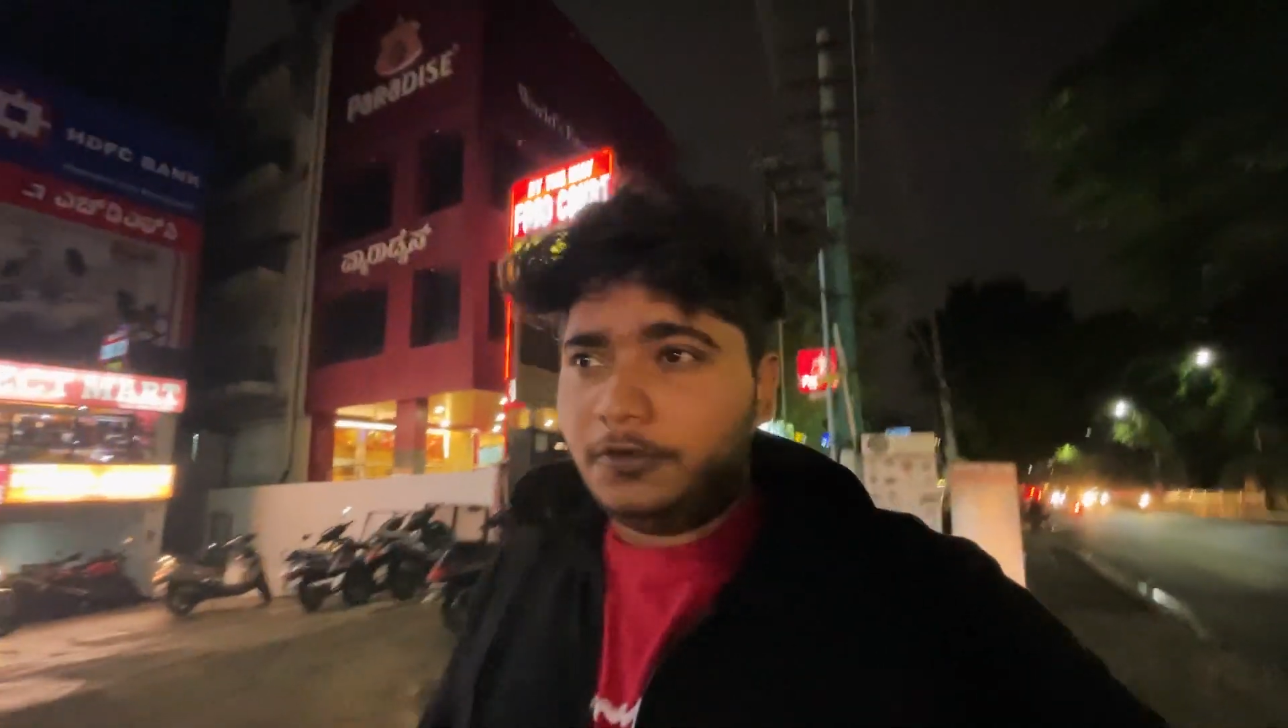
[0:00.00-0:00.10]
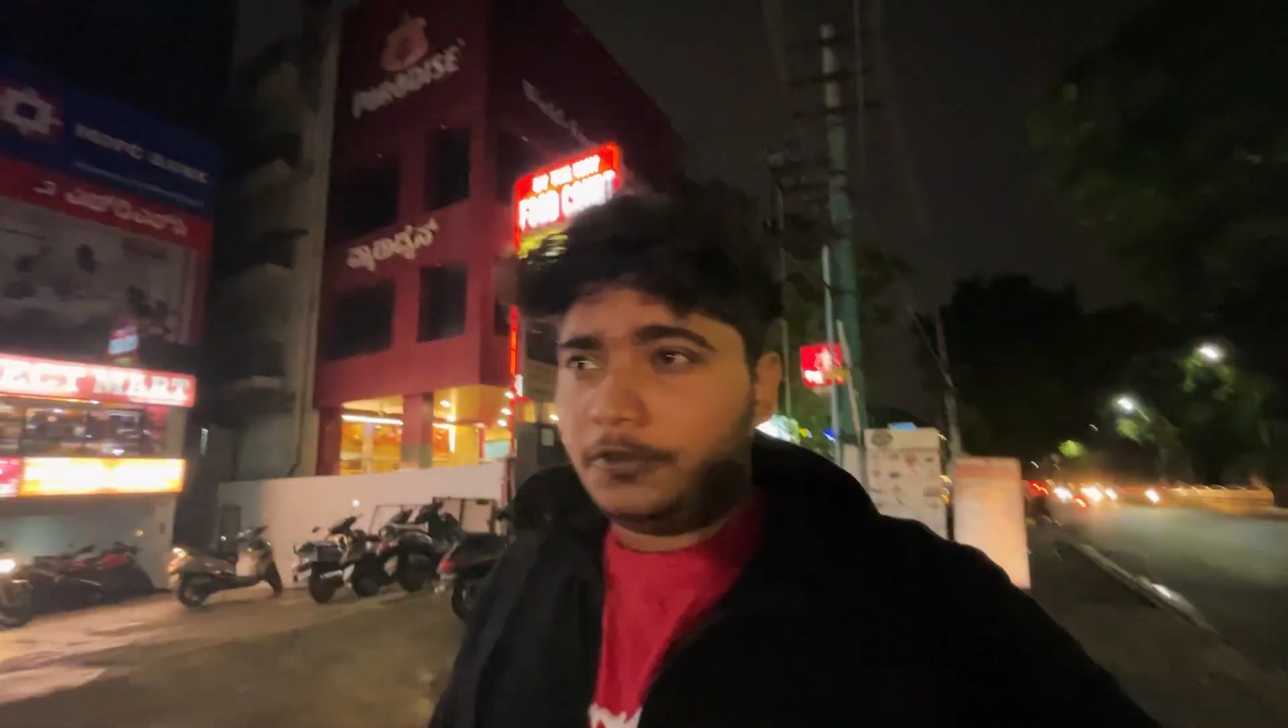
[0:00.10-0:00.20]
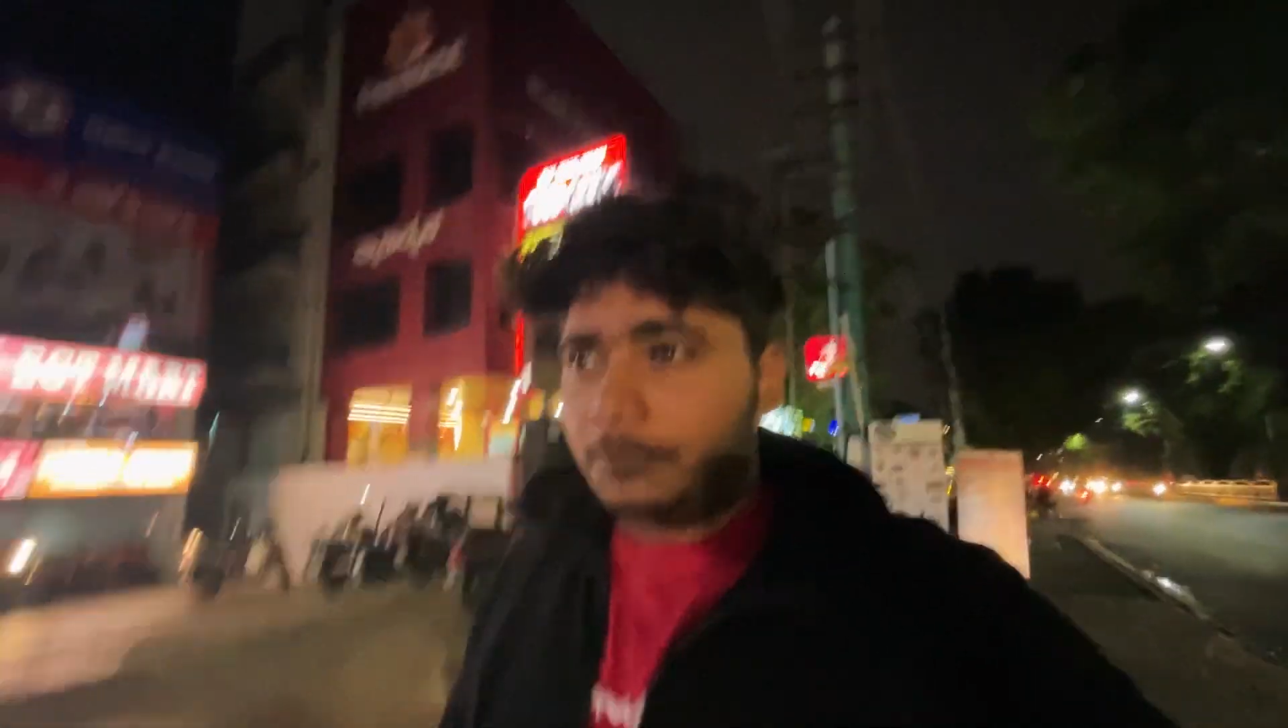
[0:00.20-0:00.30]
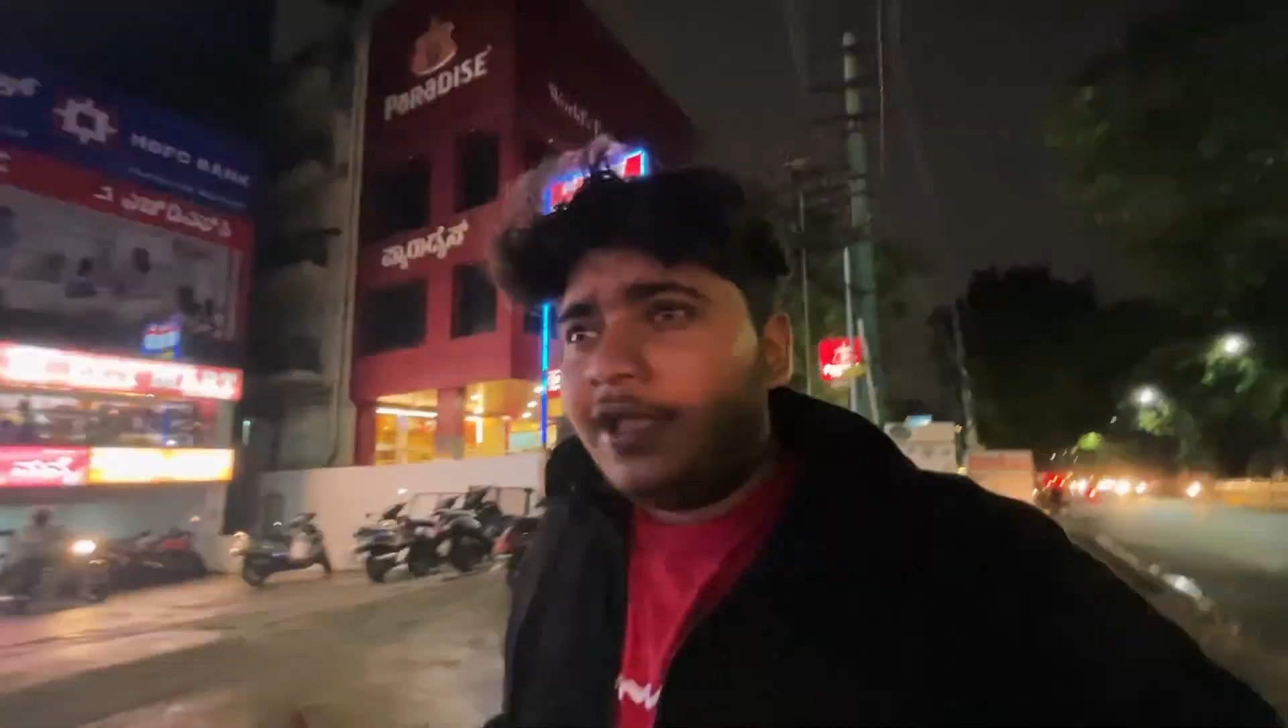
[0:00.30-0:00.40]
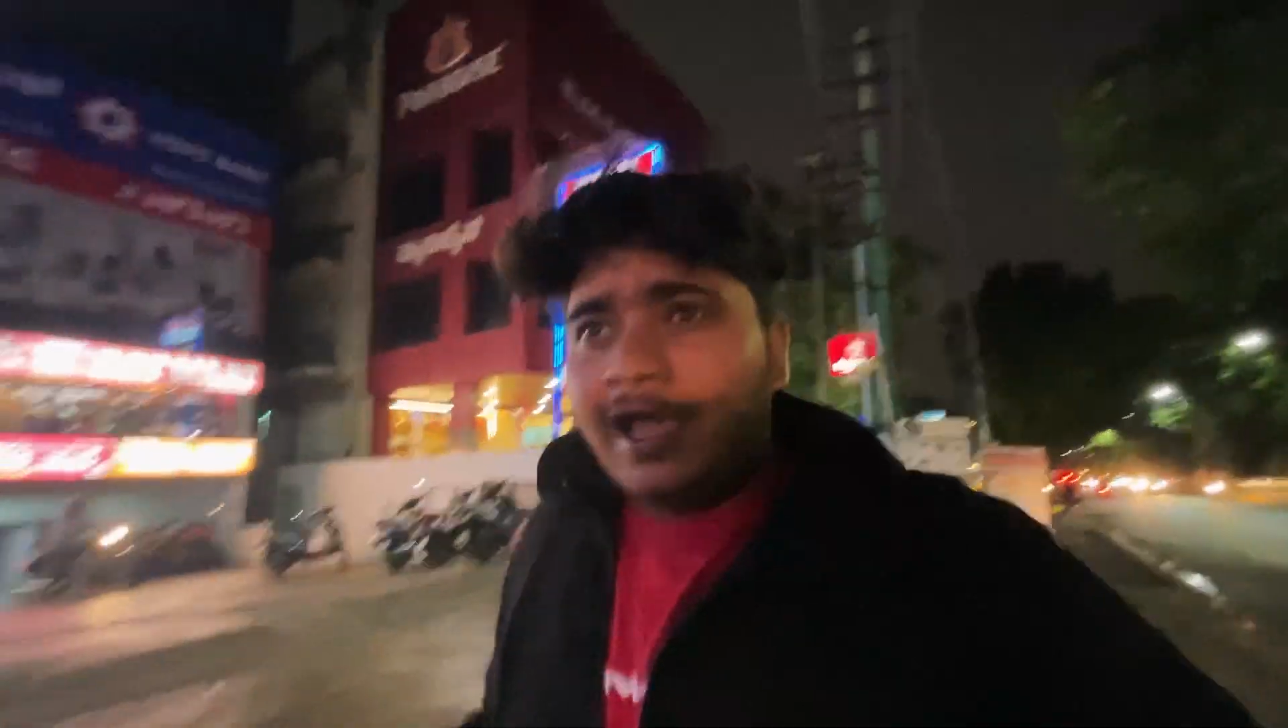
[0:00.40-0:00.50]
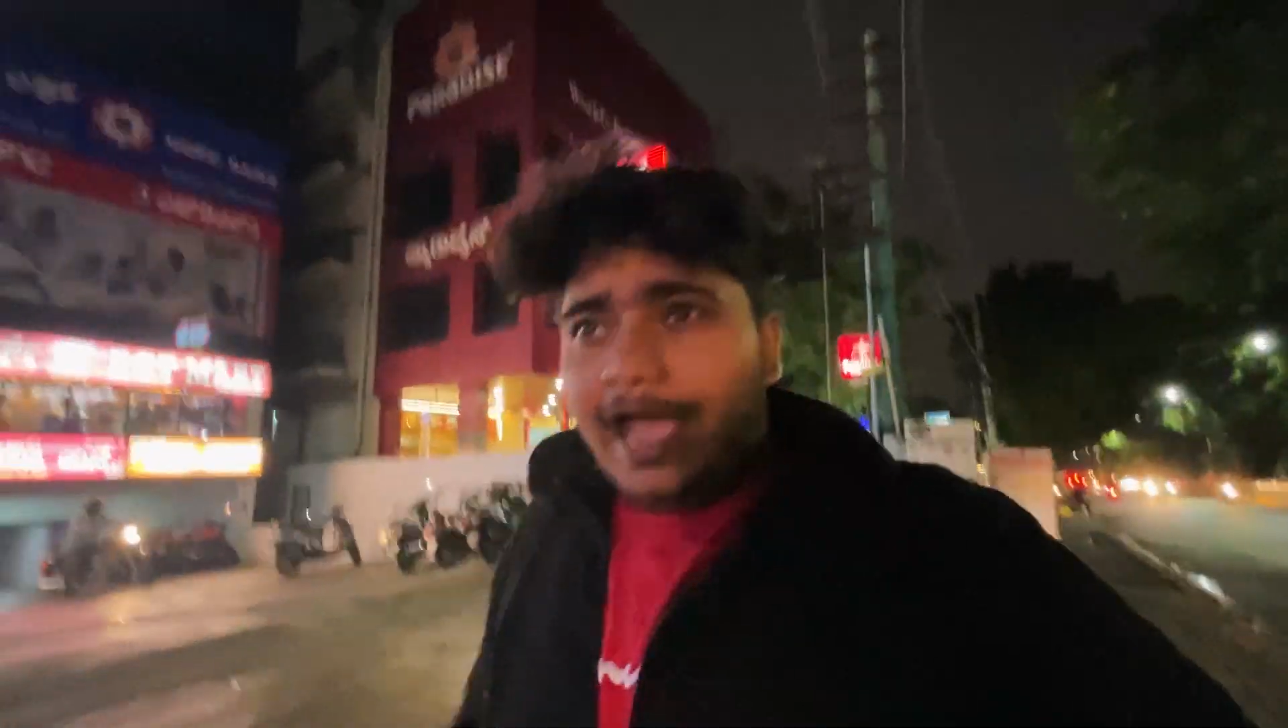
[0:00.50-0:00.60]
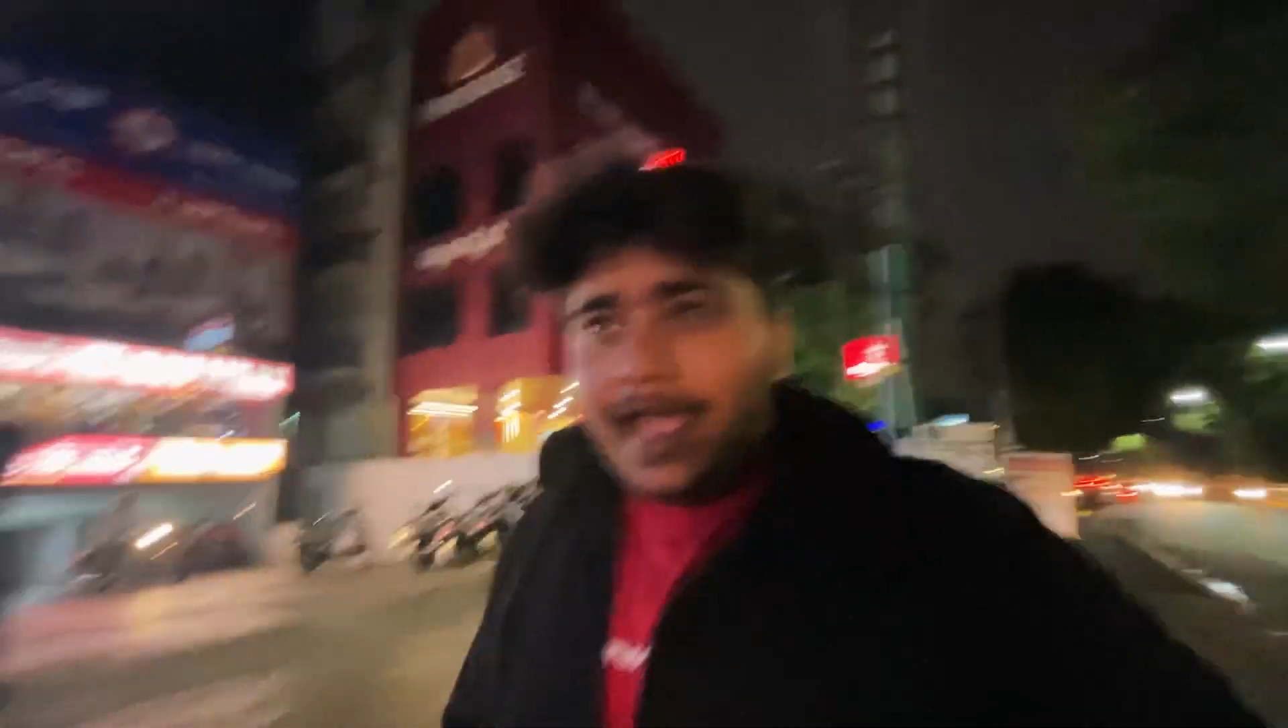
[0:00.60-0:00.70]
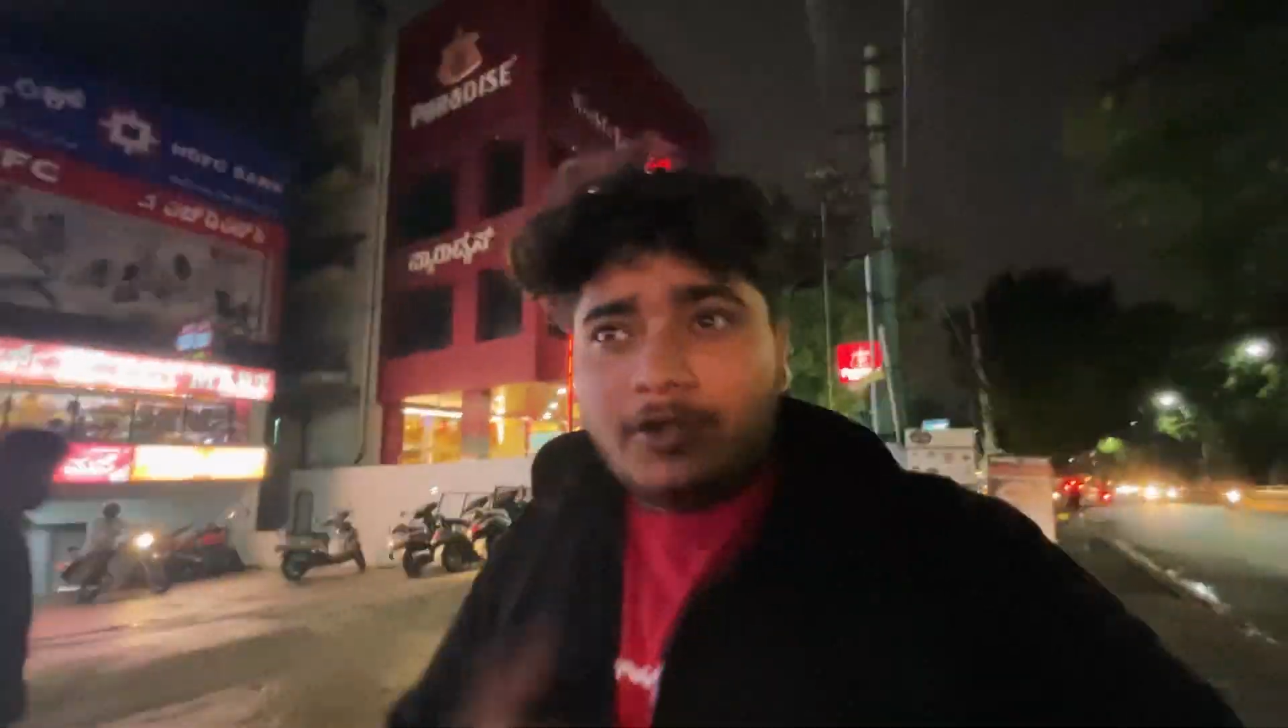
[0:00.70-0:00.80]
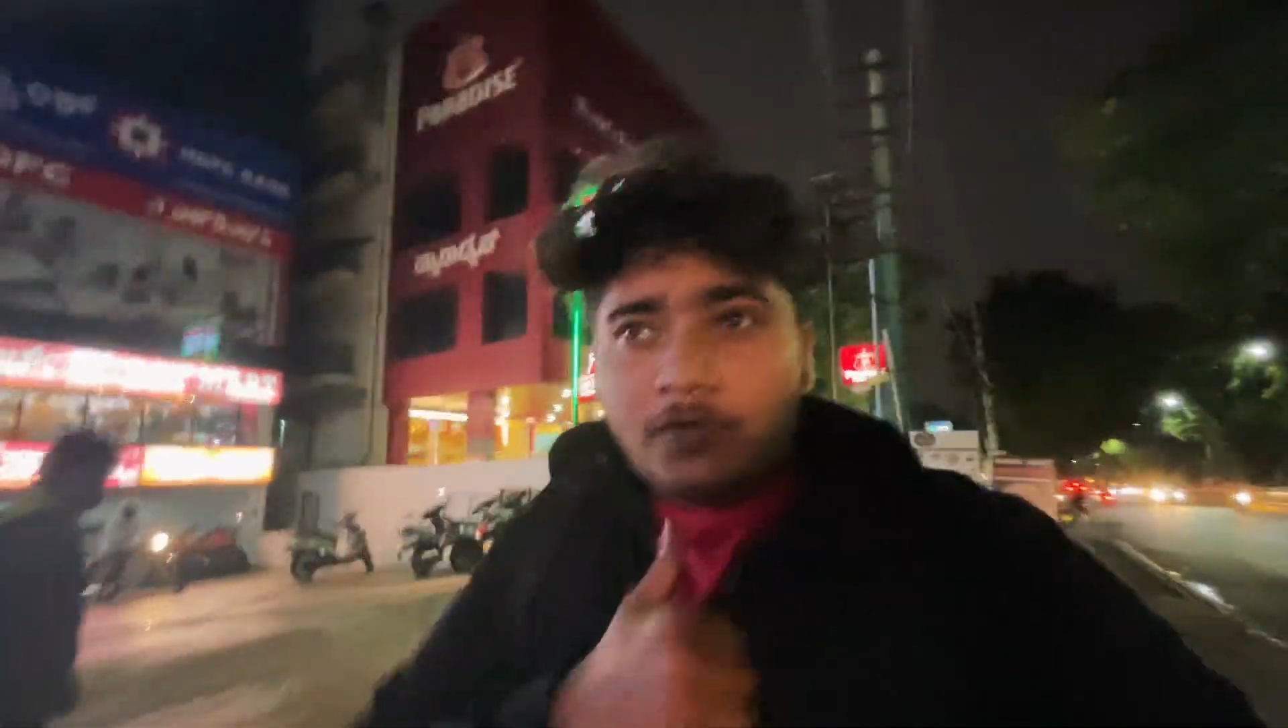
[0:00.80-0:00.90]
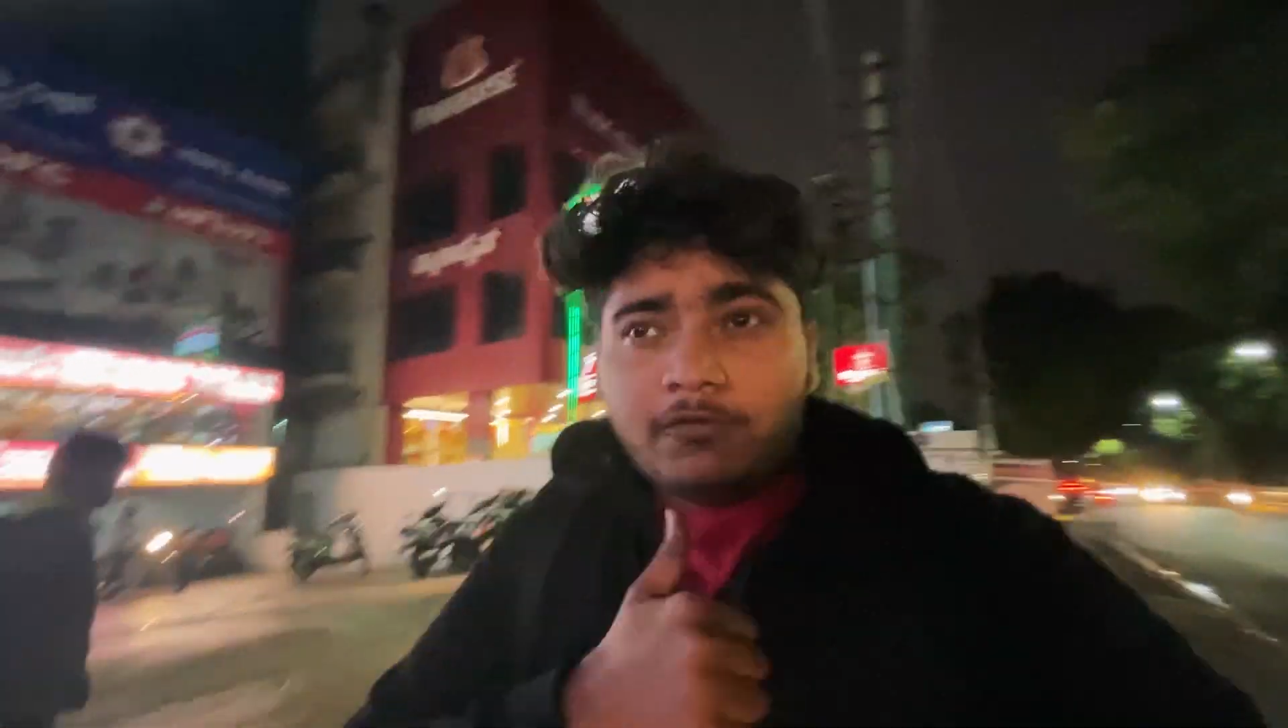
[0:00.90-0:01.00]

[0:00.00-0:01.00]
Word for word: YouTube. I don't